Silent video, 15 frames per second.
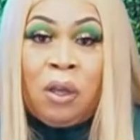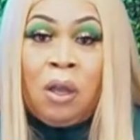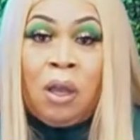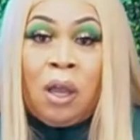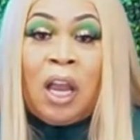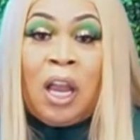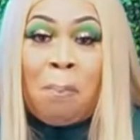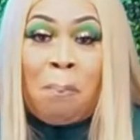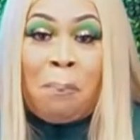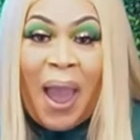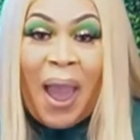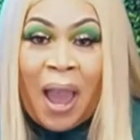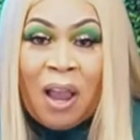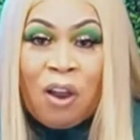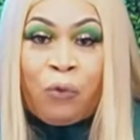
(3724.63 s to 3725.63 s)

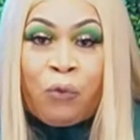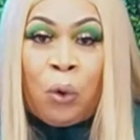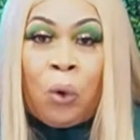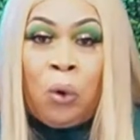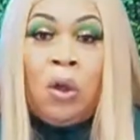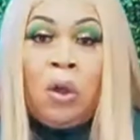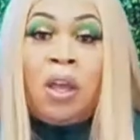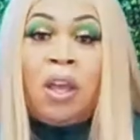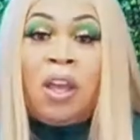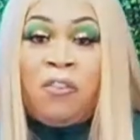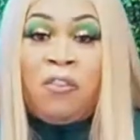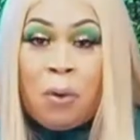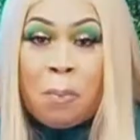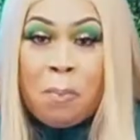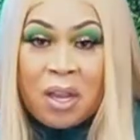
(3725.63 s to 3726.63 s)
impactful
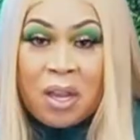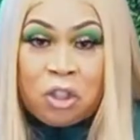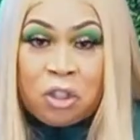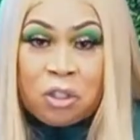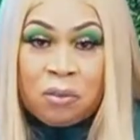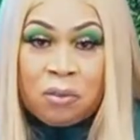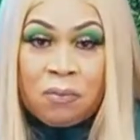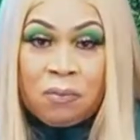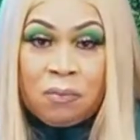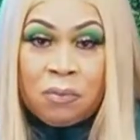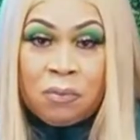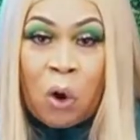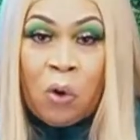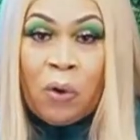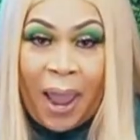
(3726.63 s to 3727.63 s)
information.
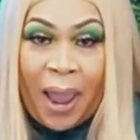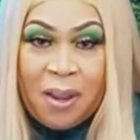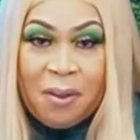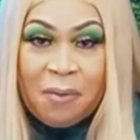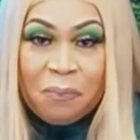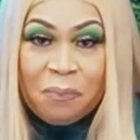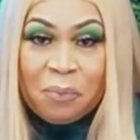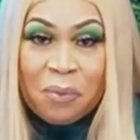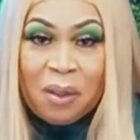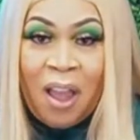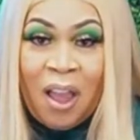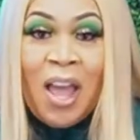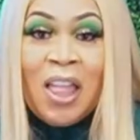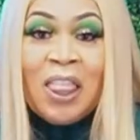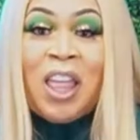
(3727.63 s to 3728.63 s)
Okay?
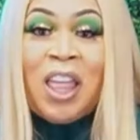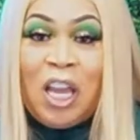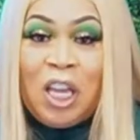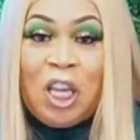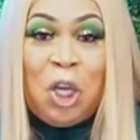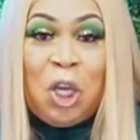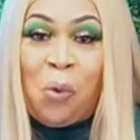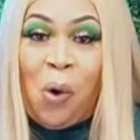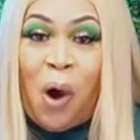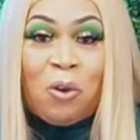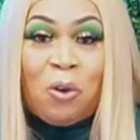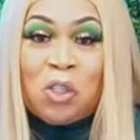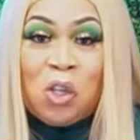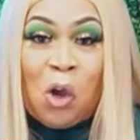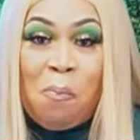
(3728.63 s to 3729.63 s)
Thank you all
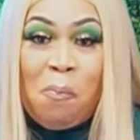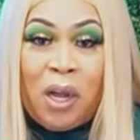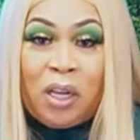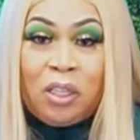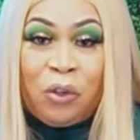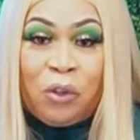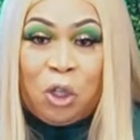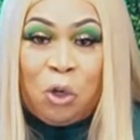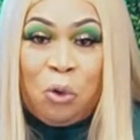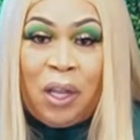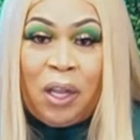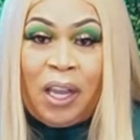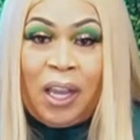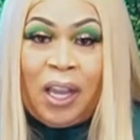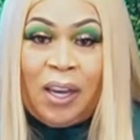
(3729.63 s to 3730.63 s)
so much for
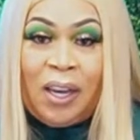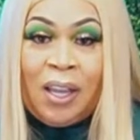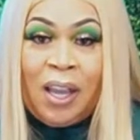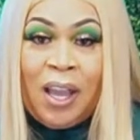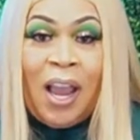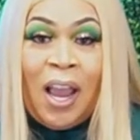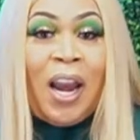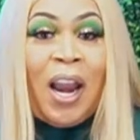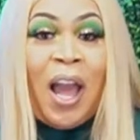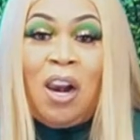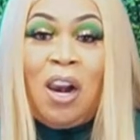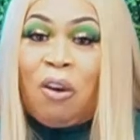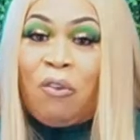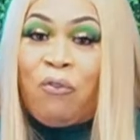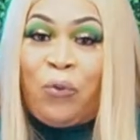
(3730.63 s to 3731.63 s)
tuning in, and I
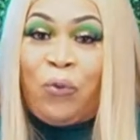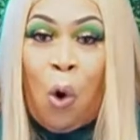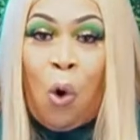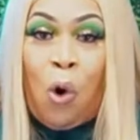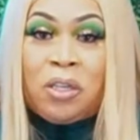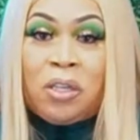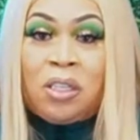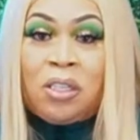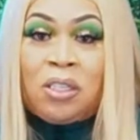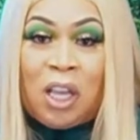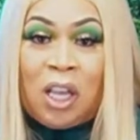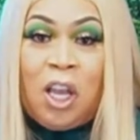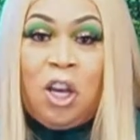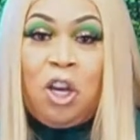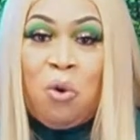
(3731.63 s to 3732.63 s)
look forward to
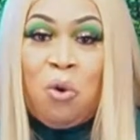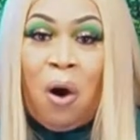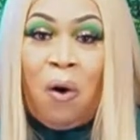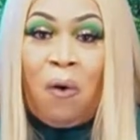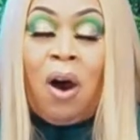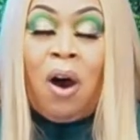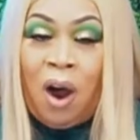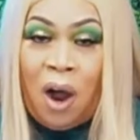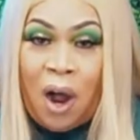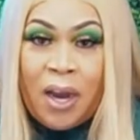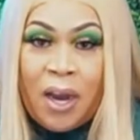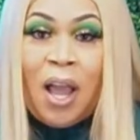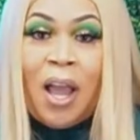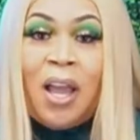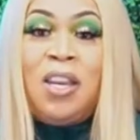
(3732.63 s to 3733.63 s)
seeing you all
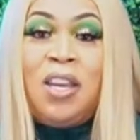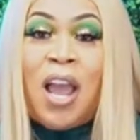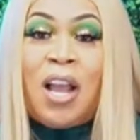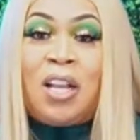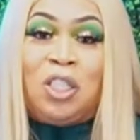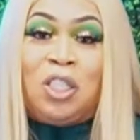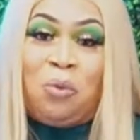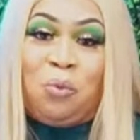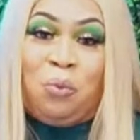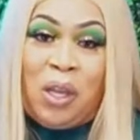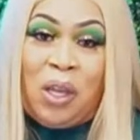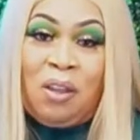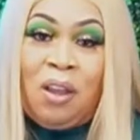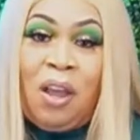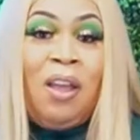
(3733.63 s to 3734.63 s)
on next
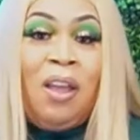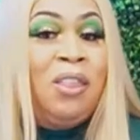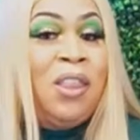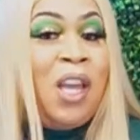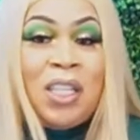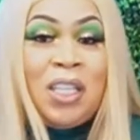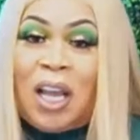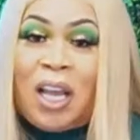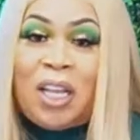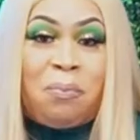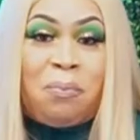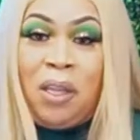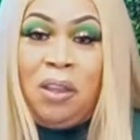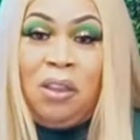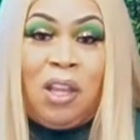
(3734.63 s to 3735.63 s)
week. This has
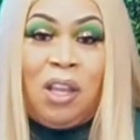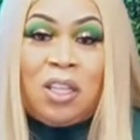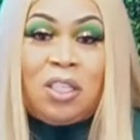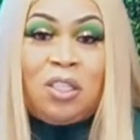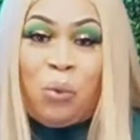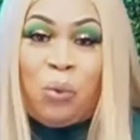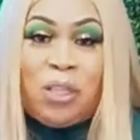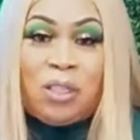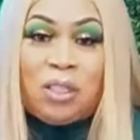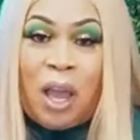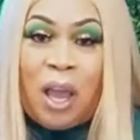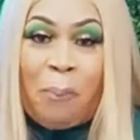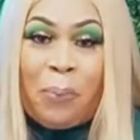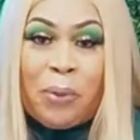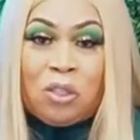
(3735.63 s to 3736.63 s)
been this week's
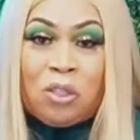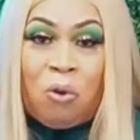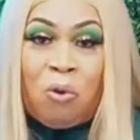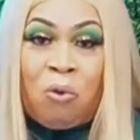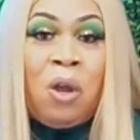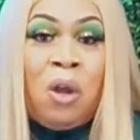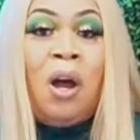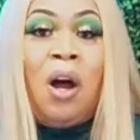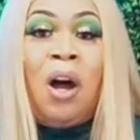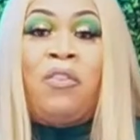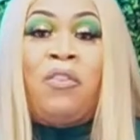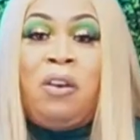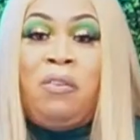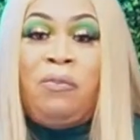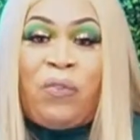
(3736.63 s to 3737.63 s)
episode of
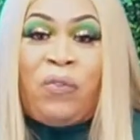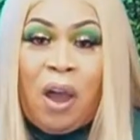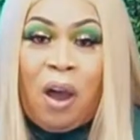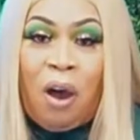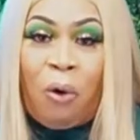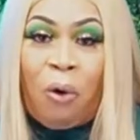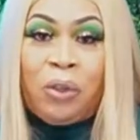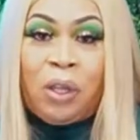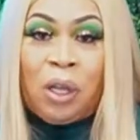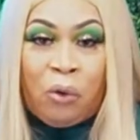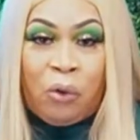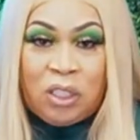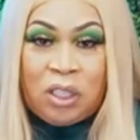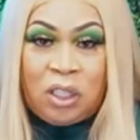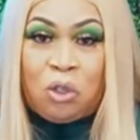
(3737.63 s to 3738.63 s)
Unveiled The
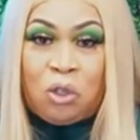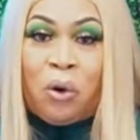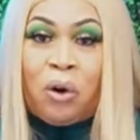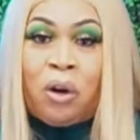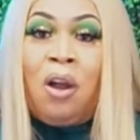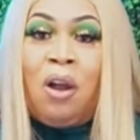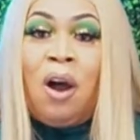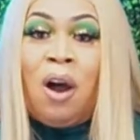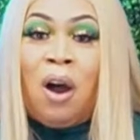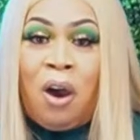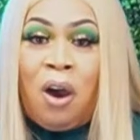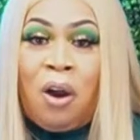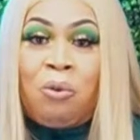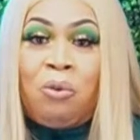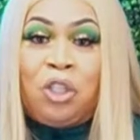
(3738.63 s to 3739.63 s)
Chrissy
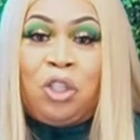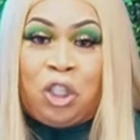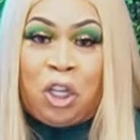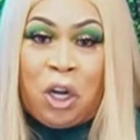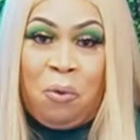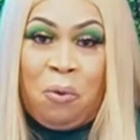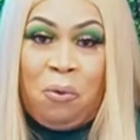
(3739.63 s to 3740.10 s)
Shorter-Arnold Show.